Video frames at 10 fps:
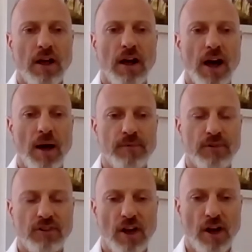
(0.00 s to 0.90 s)
Um,
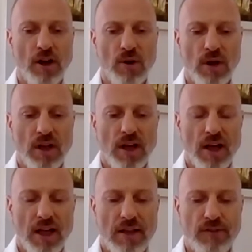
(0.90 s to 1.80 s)
So
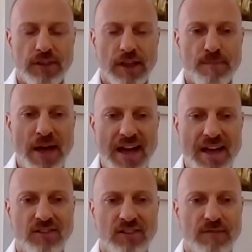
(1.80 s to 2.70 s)
if you think
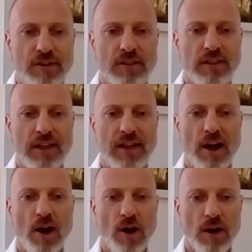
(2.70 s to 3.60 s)
pets, if you
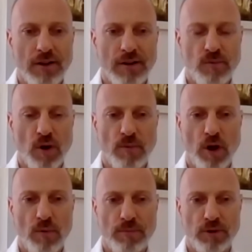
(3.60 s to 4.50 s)
think uh, you want,
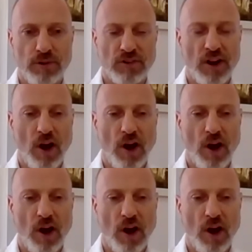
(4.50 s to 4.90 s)
might want to put just